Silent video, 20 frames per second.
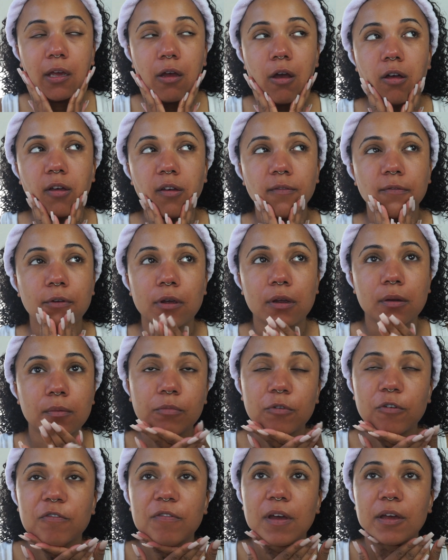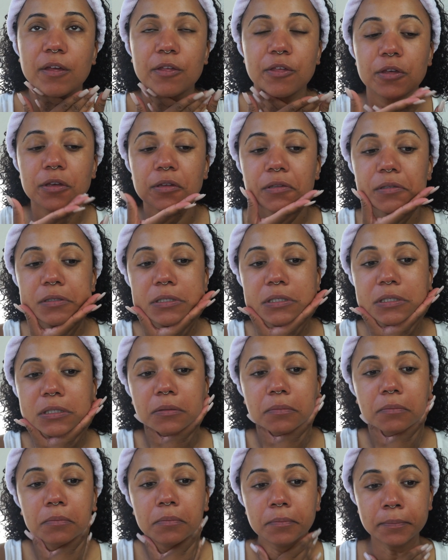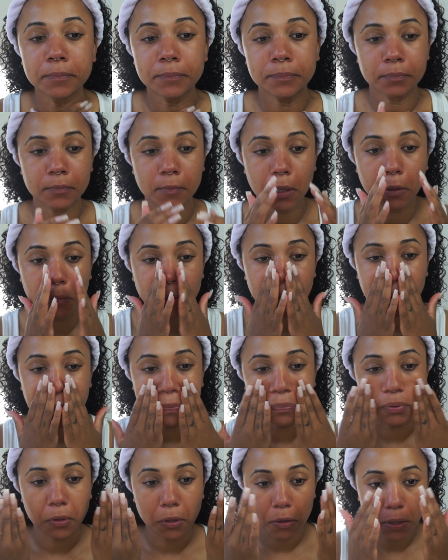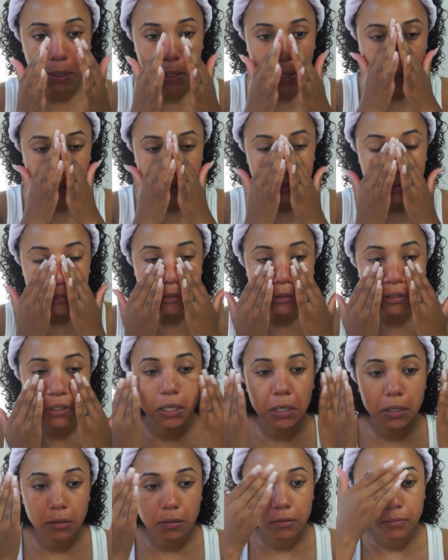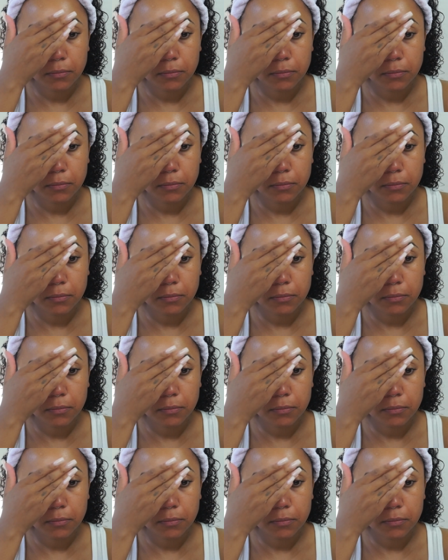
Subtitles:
all of your imperfections and really blurring out the skin.